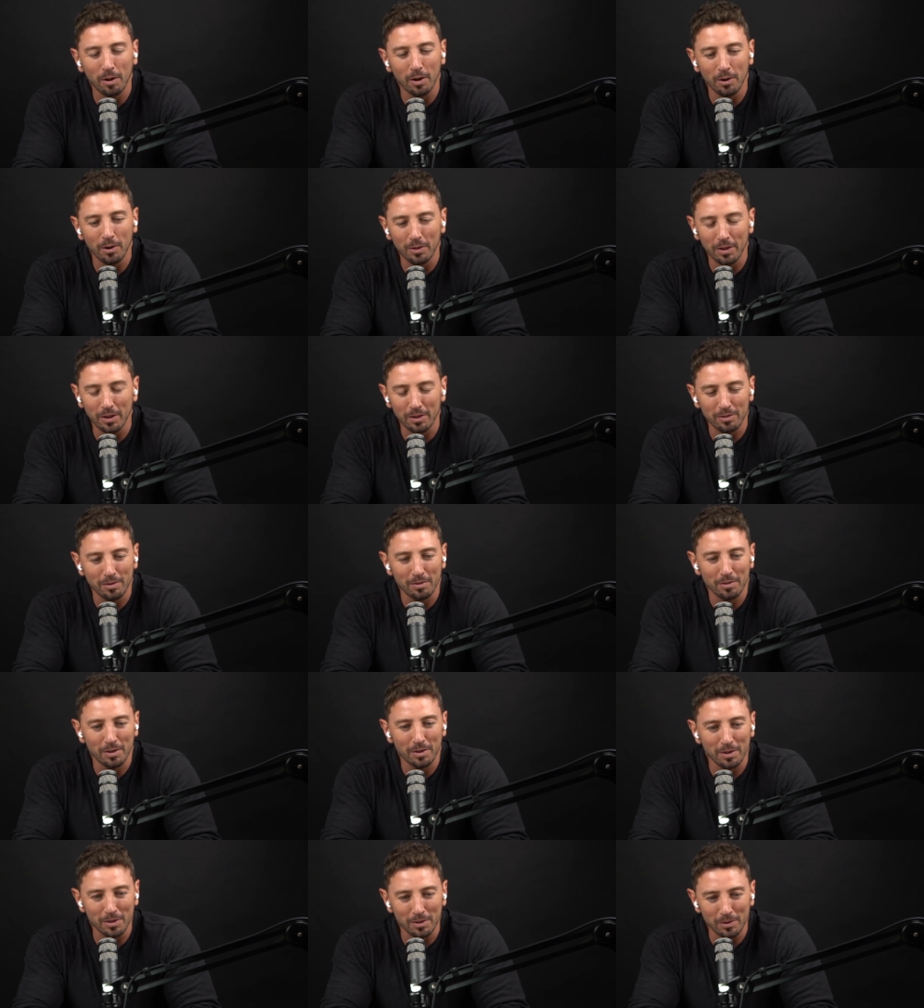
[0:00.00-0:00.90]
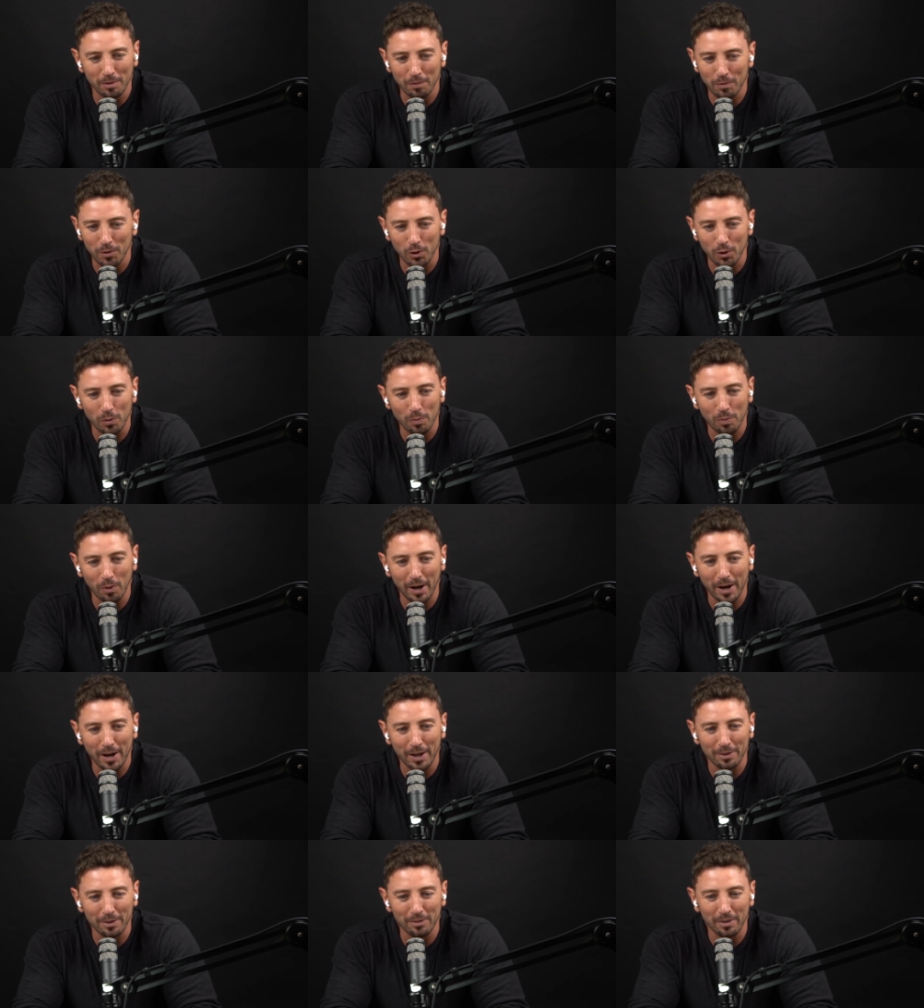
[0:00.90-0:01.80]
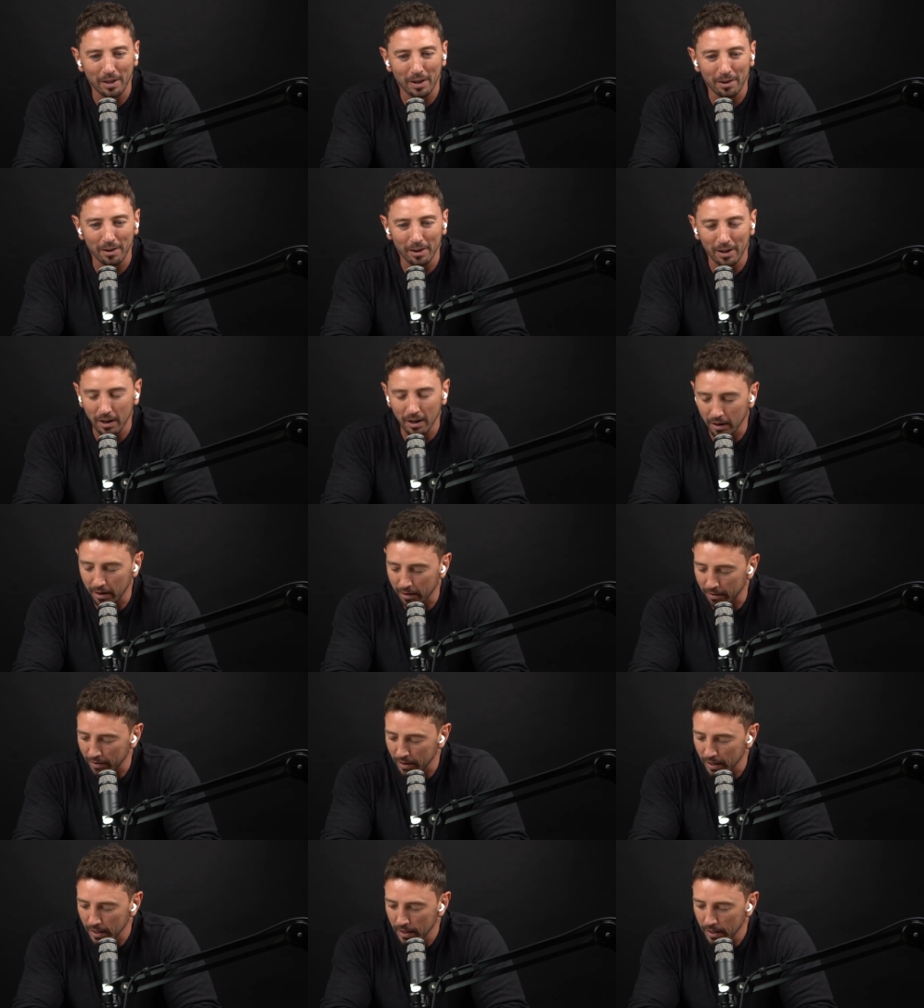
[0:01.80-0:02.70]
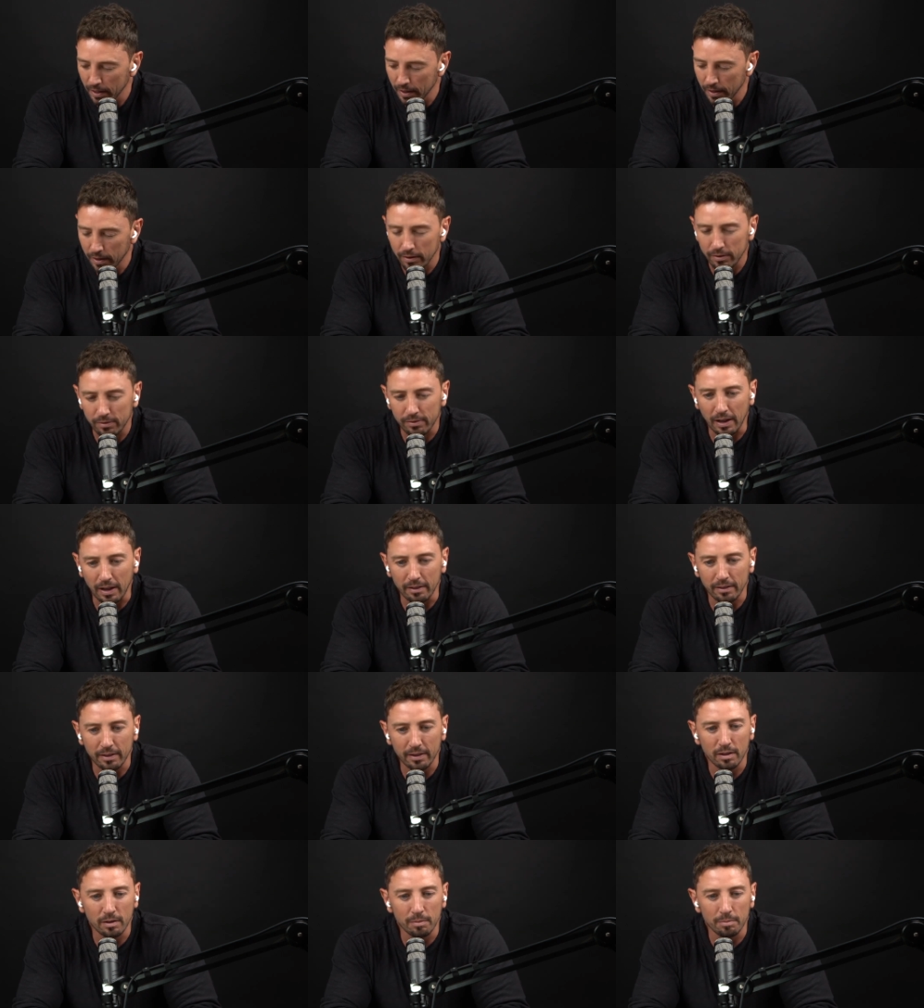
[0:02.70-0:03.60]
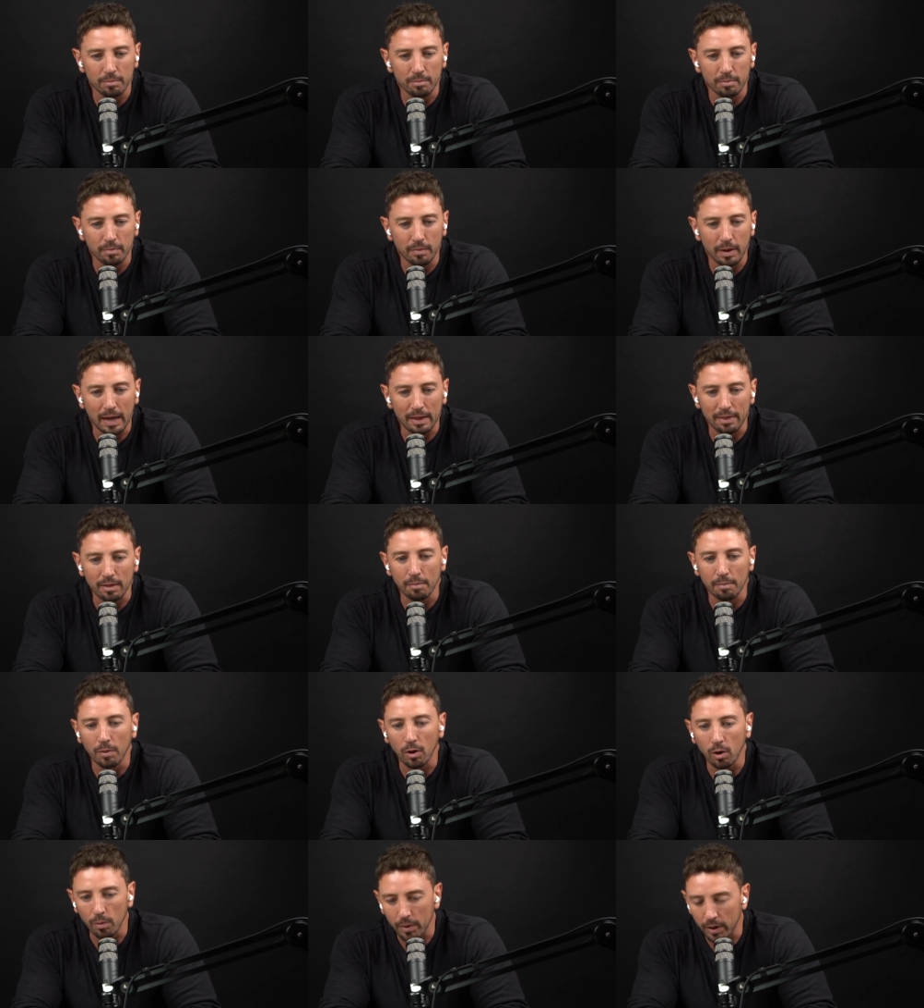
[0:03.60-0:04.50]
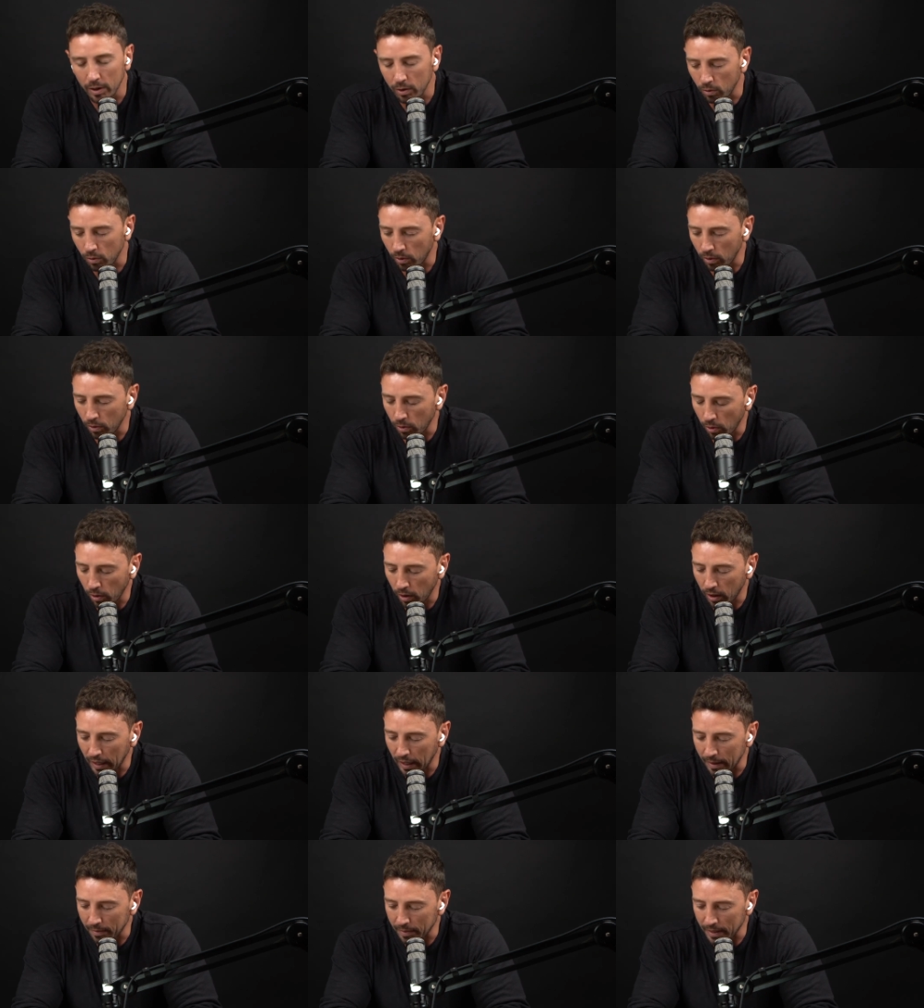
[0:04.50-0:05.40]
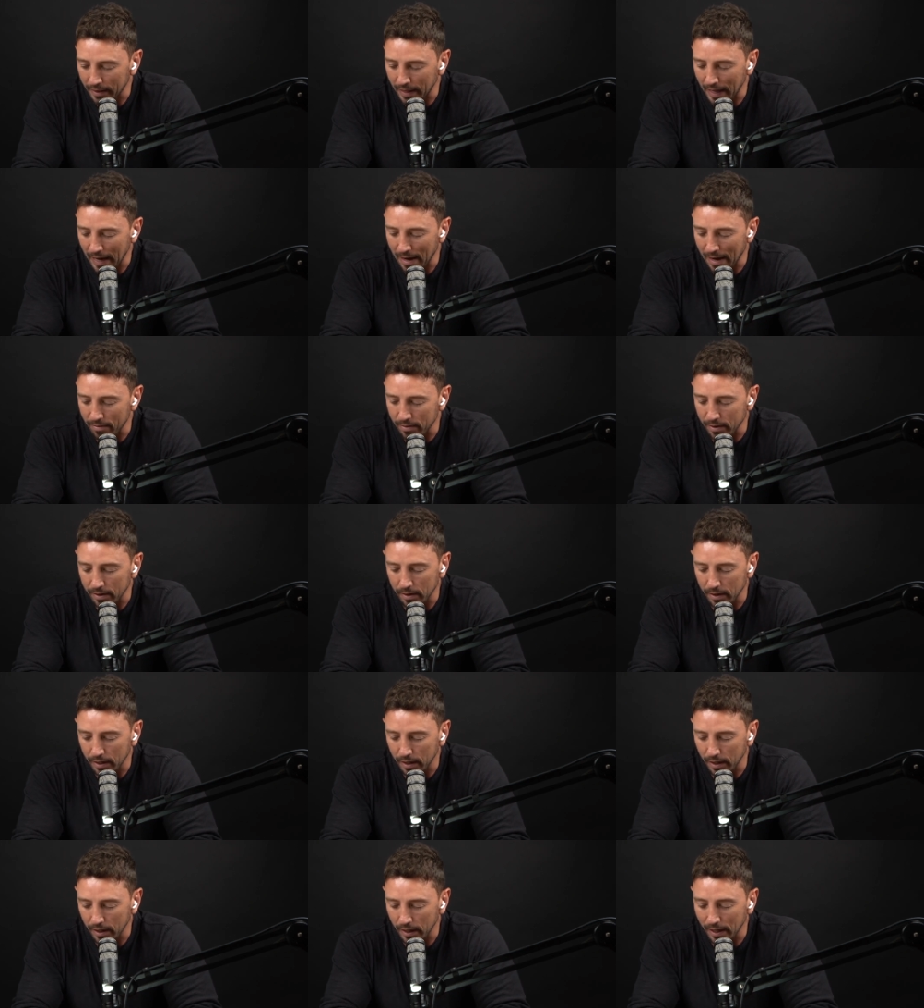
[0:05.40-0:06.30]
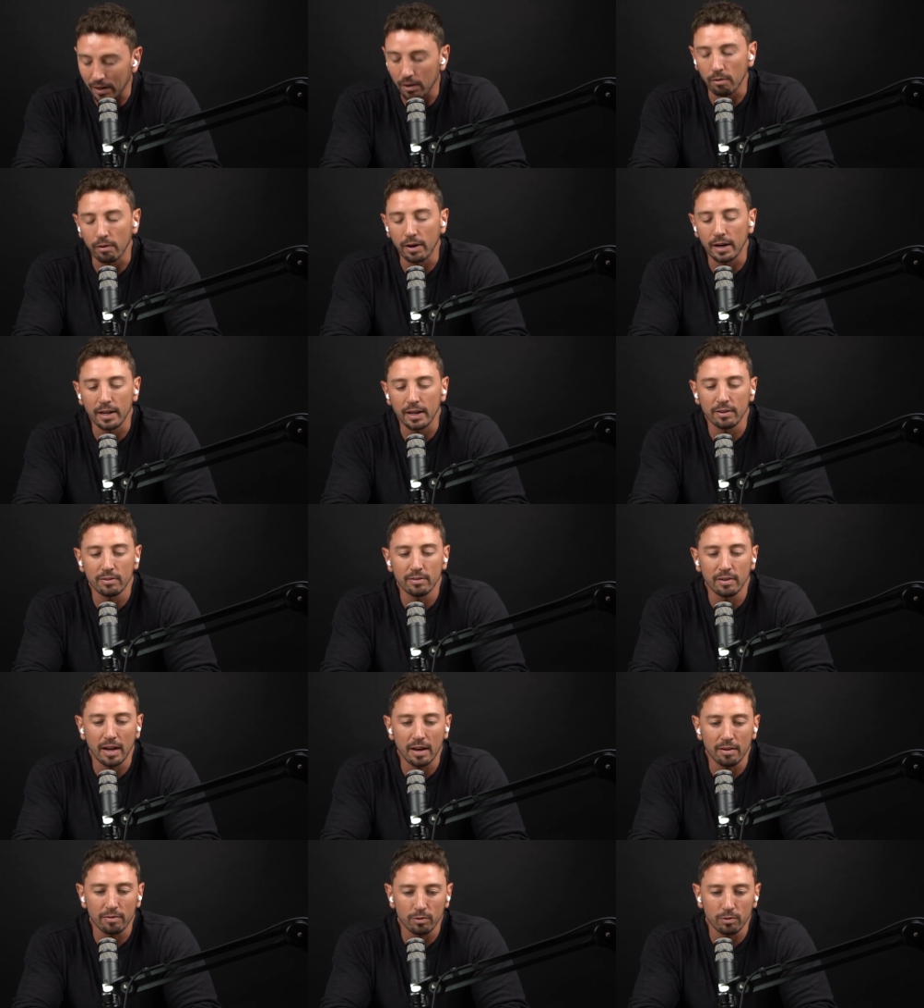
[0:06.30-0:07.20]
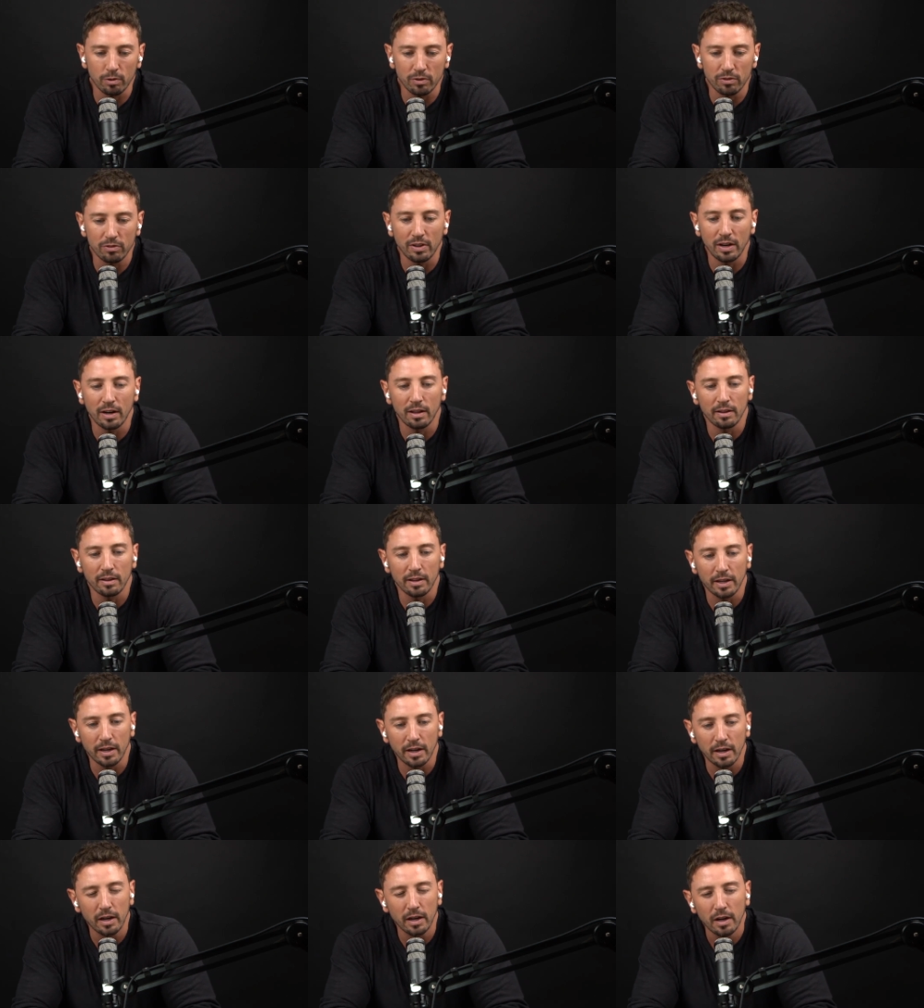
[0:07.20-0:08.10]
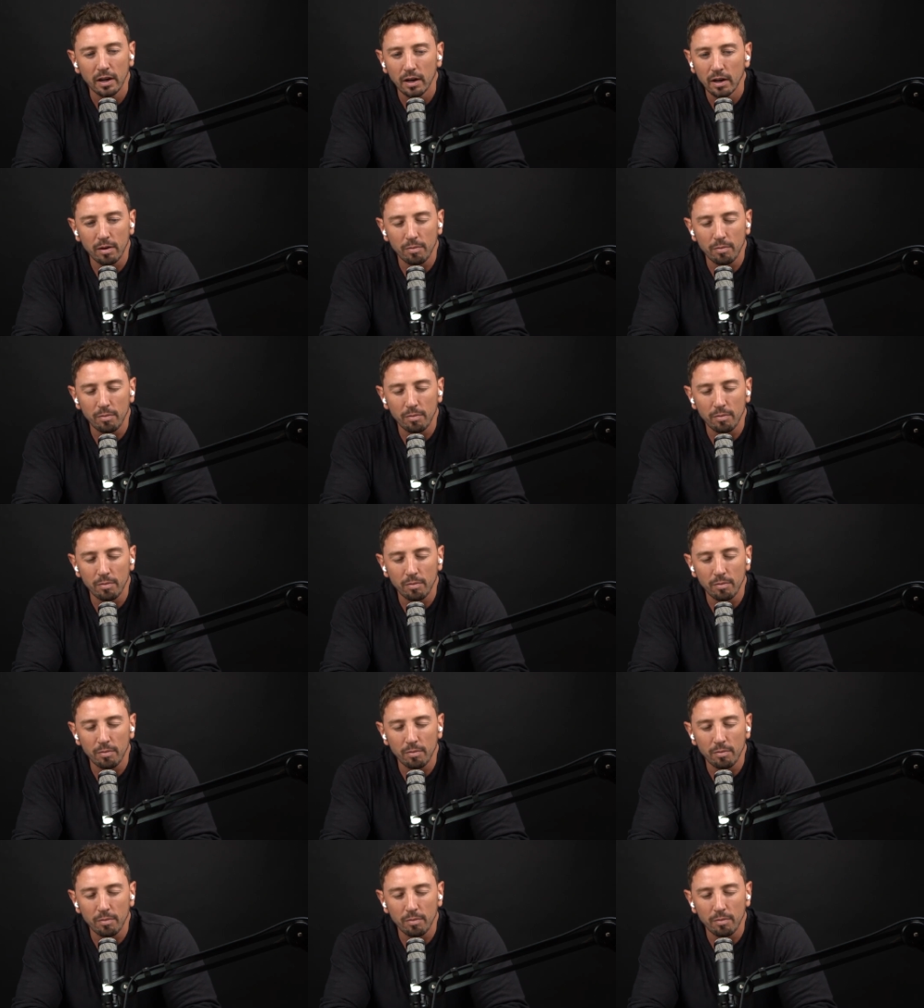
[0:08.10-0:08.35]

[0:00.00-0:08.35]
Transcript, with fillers: I know there's a there's a few brands that are kind of selling them at the moment, or, or claiming that they have in ingredients that have sort of senolytic